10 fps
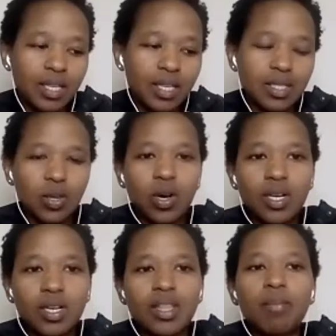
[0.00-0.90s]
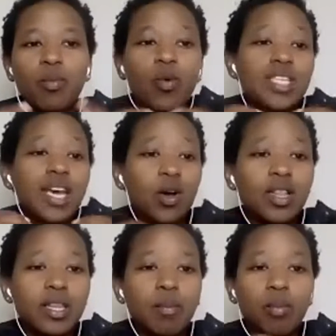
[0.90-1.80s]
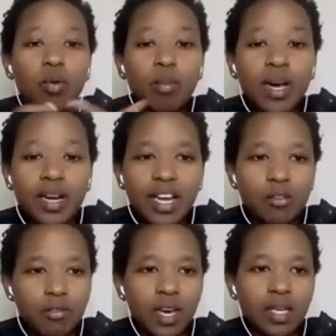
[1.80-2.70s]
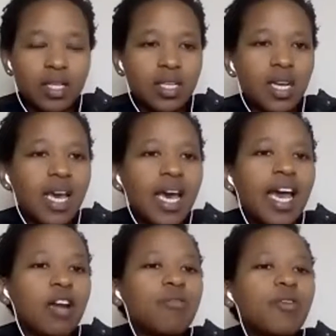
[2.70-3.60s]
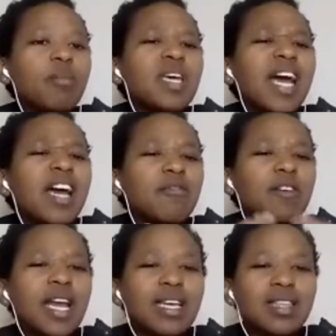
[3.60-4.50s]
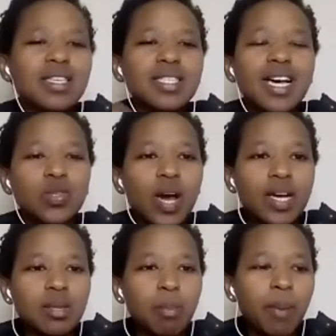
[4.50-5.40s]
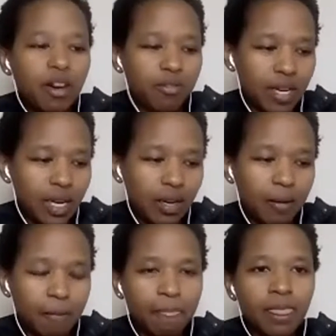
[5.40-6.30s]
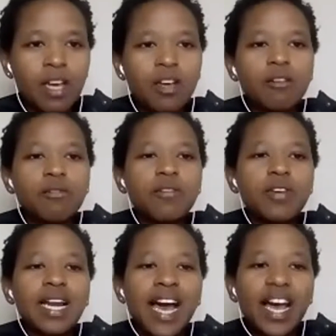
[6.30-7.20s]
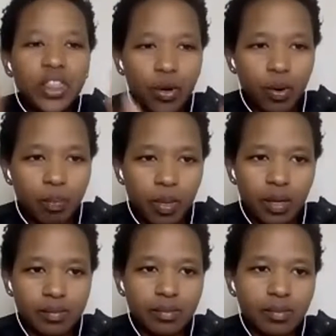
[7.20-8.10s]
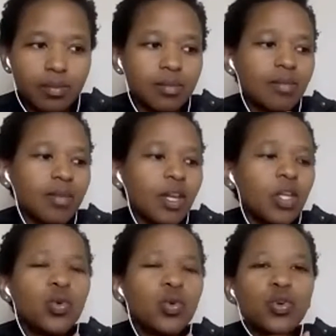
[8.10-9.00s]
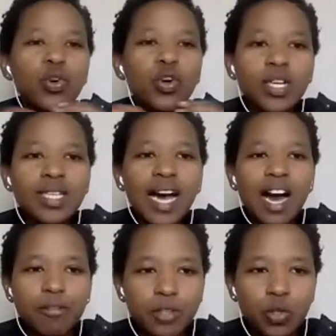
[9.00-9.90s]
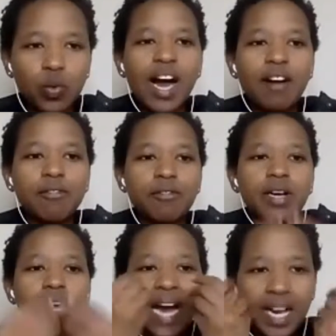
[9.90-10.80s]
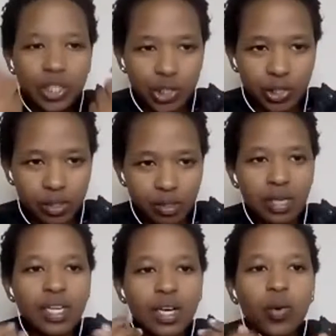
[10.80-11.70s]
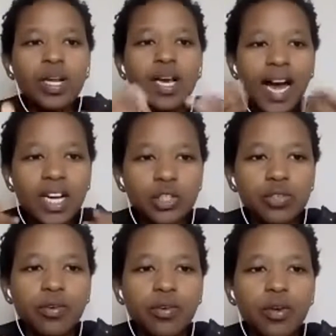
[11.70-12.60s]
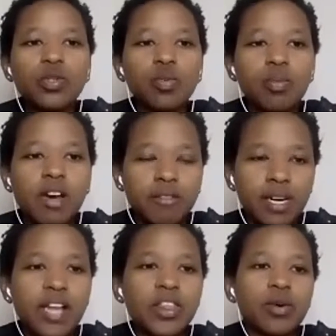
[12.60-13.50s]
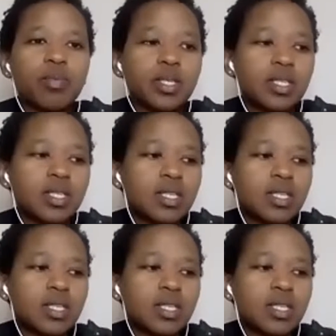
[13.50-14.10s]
is called what I call the boomerang effect. And for me, I feel like this has worked perfectly. Philanthropy. You do not have to have cash, liquid cash, for you to be a philanthropist.